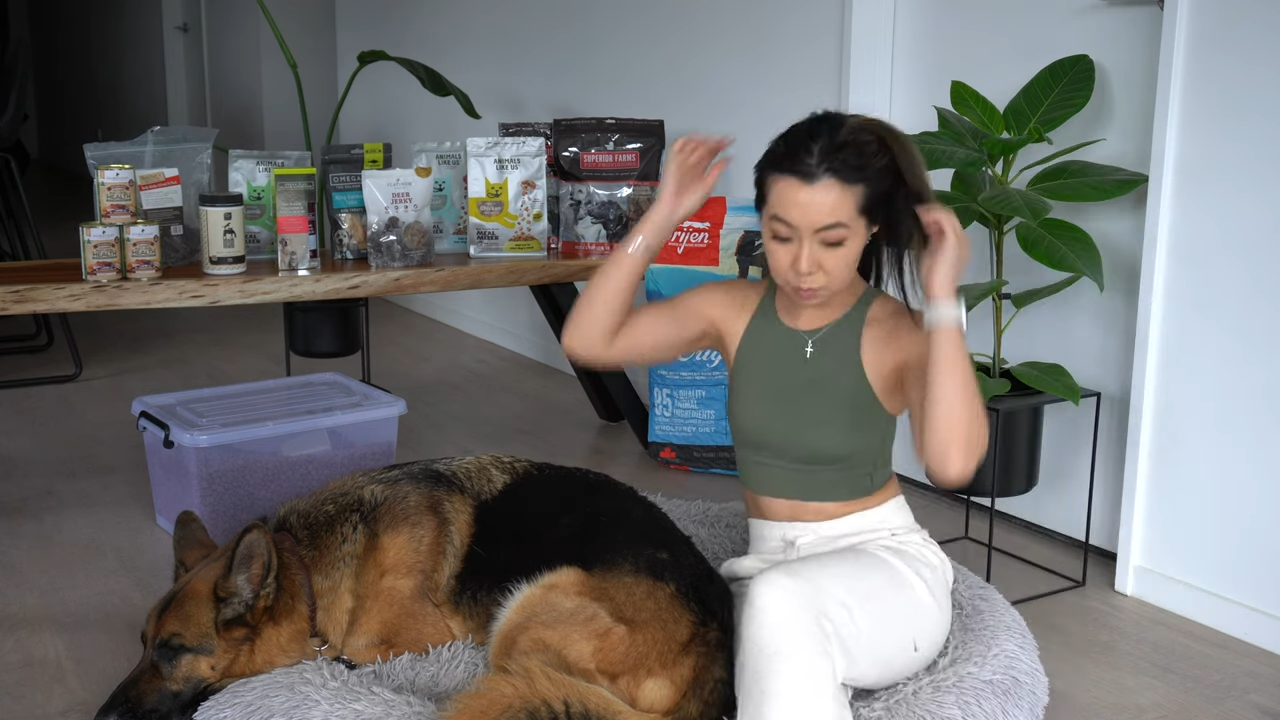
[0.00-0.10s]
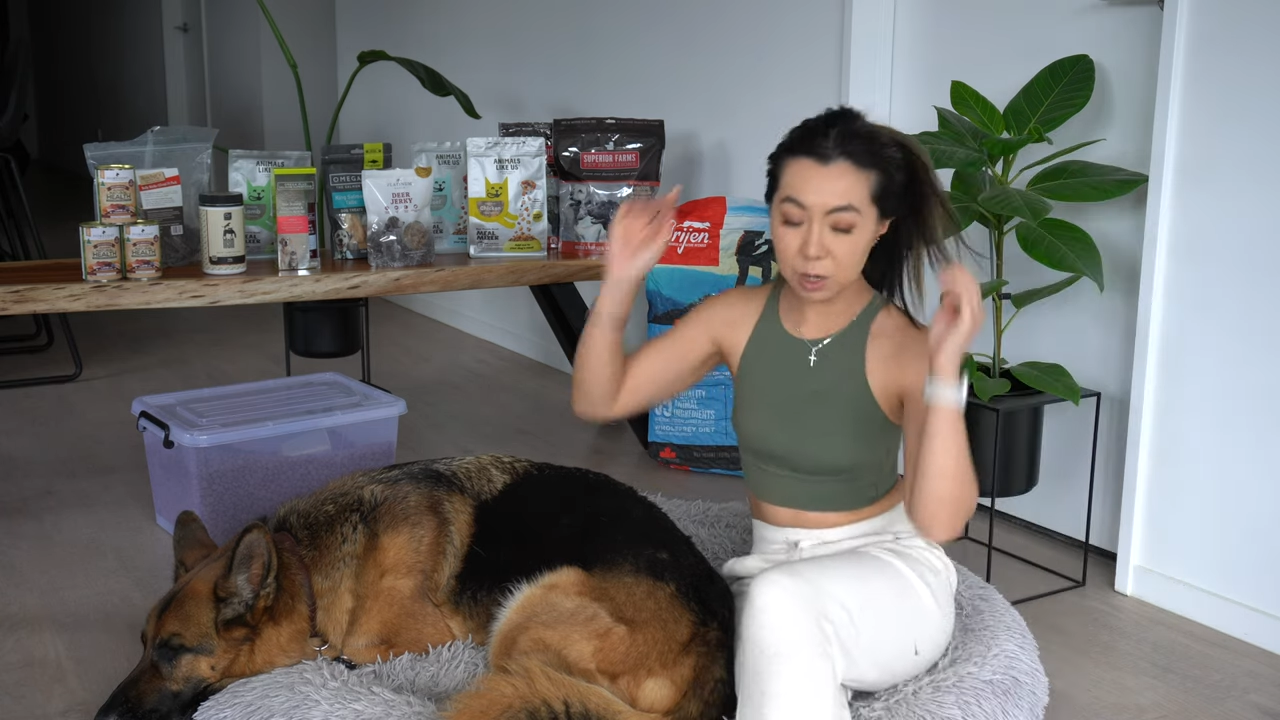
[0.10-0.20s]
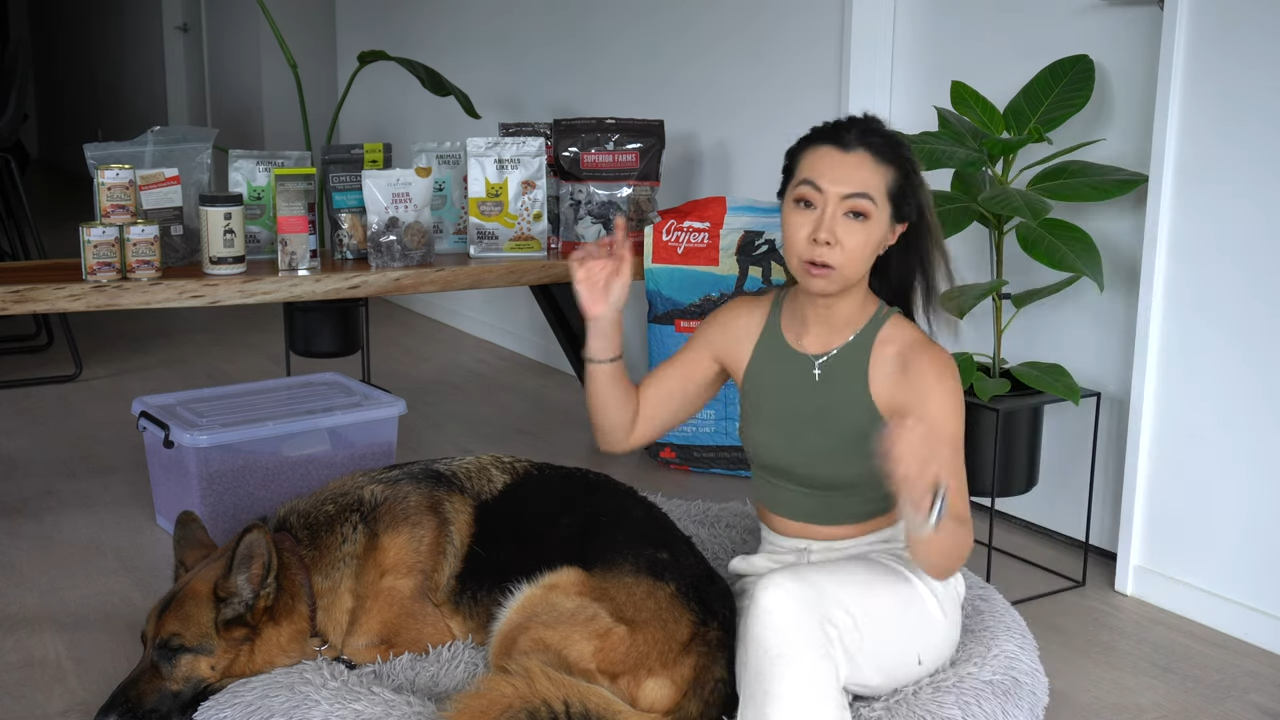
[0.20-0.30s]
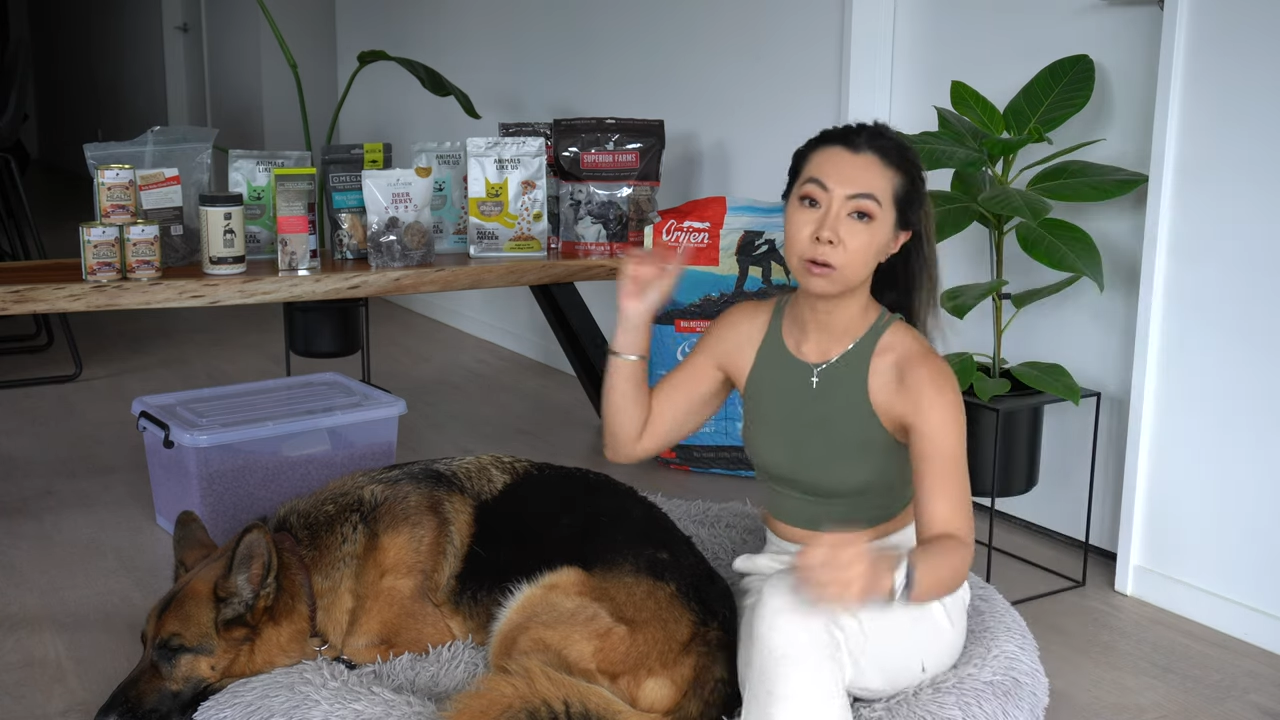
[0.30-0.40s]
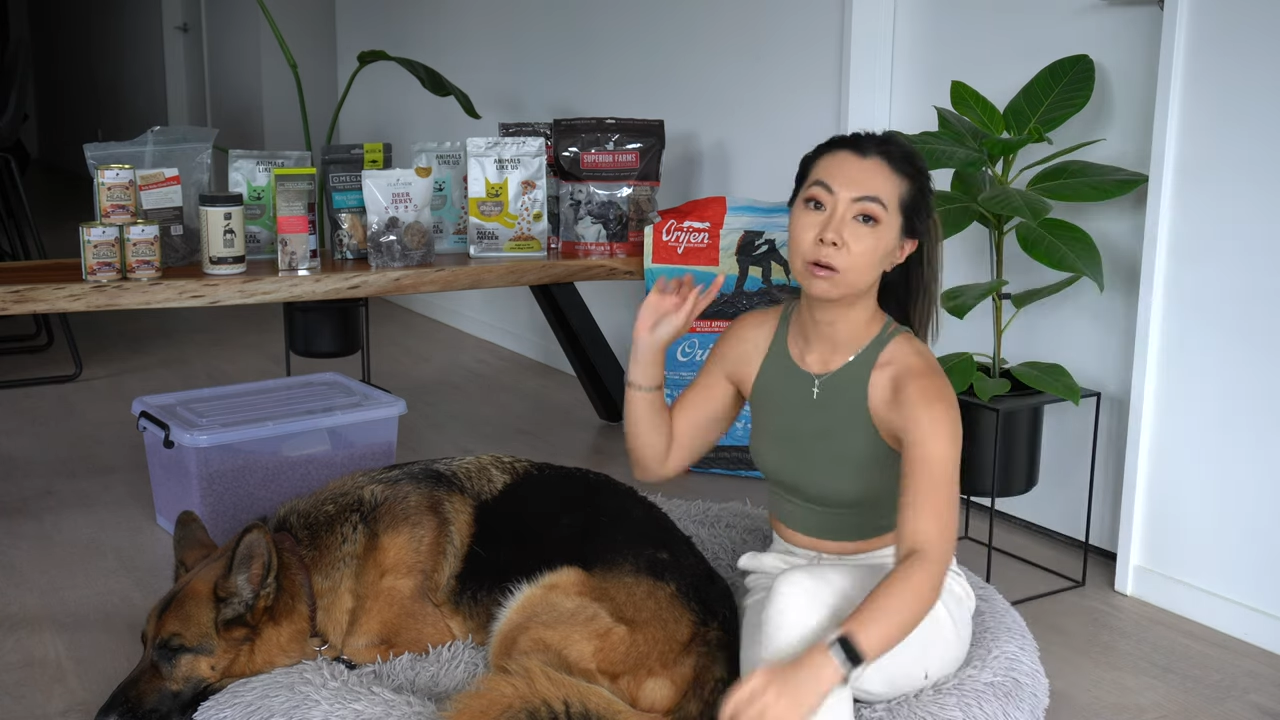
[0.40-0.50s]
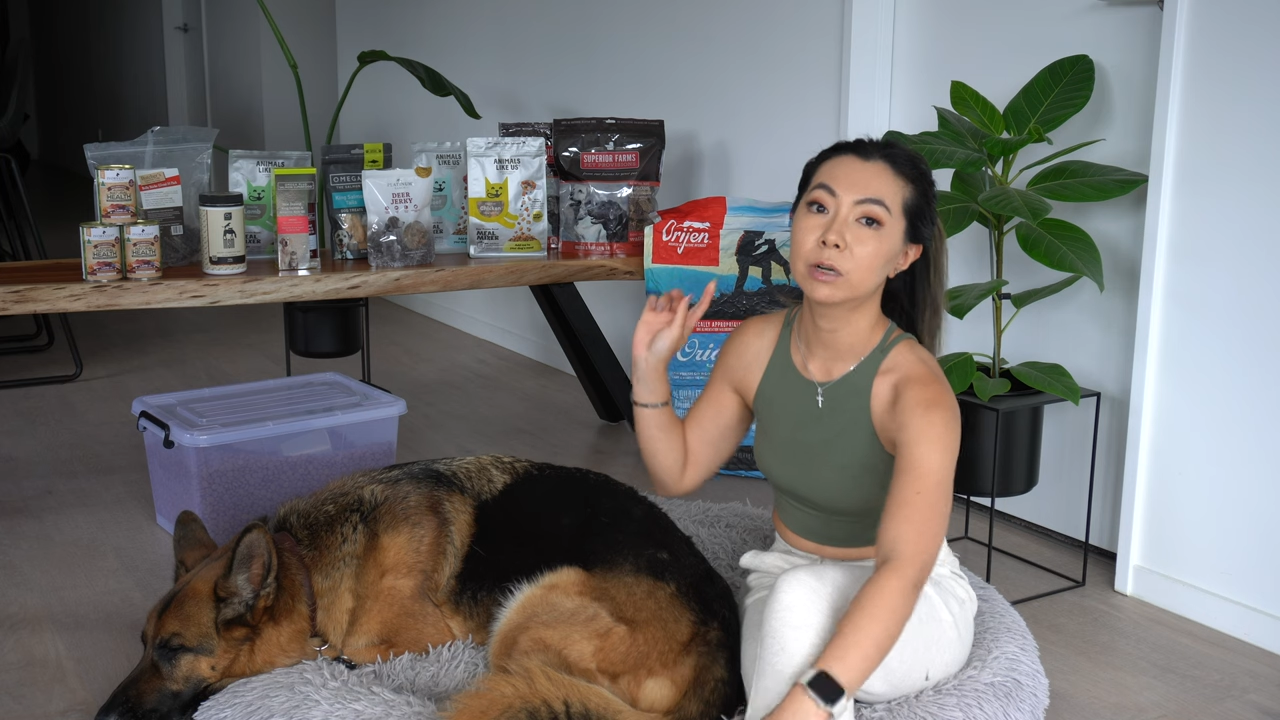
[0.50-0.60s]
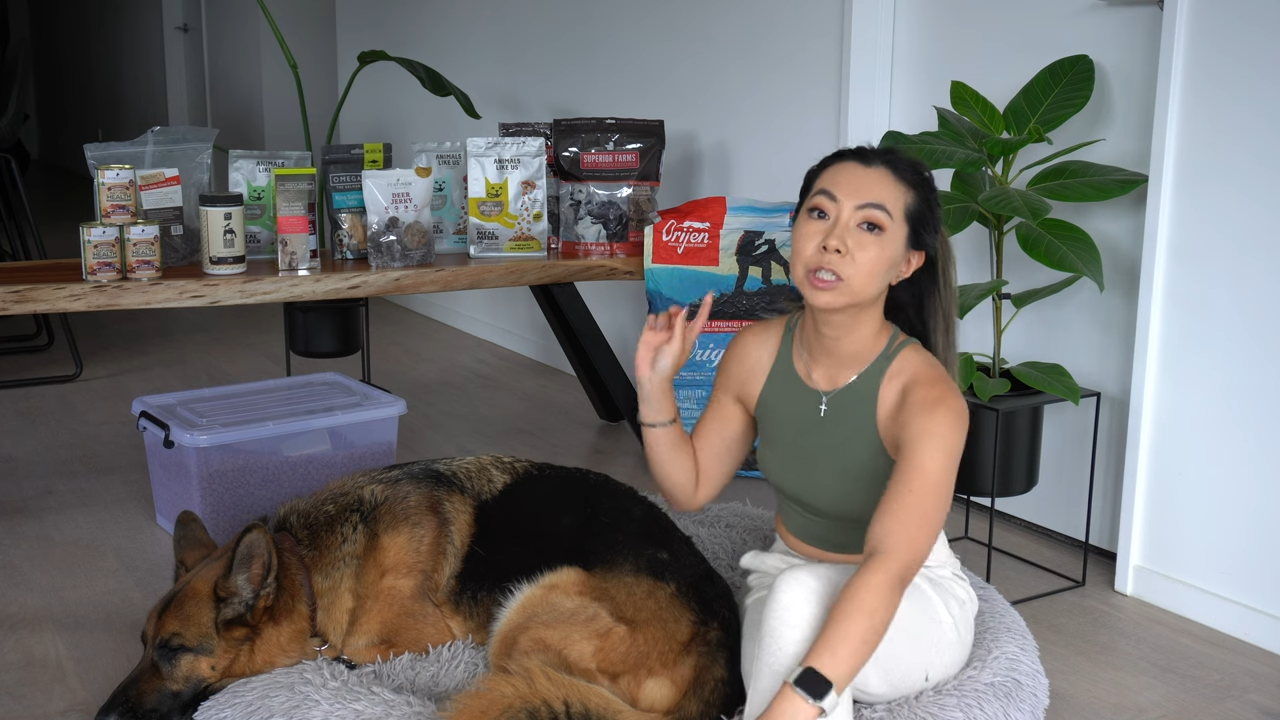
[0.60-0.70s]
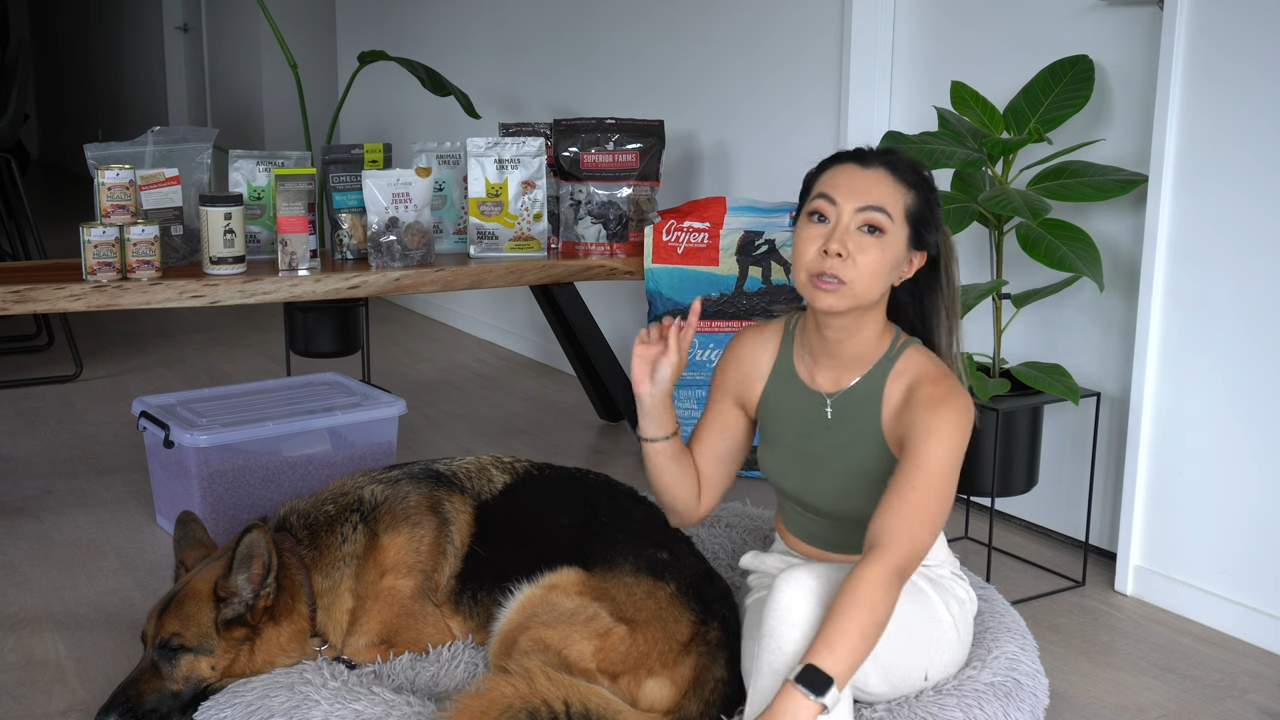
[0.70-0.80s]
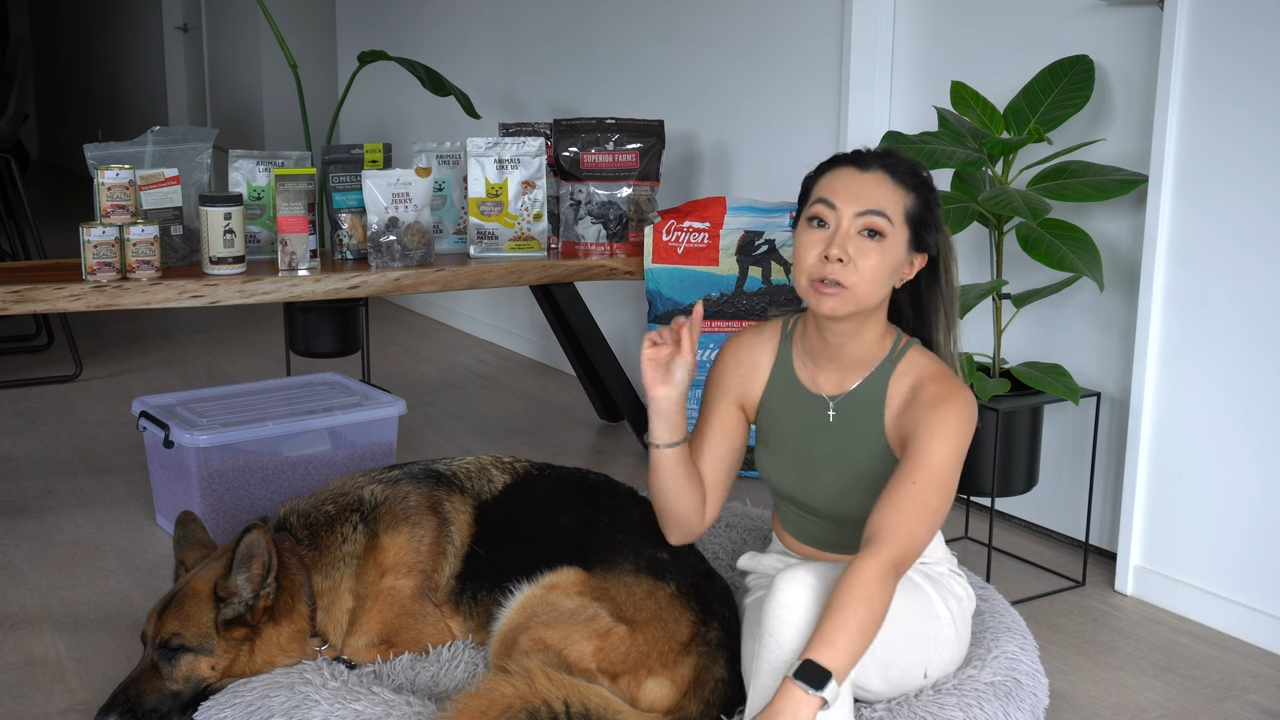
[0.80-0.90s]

been on Origin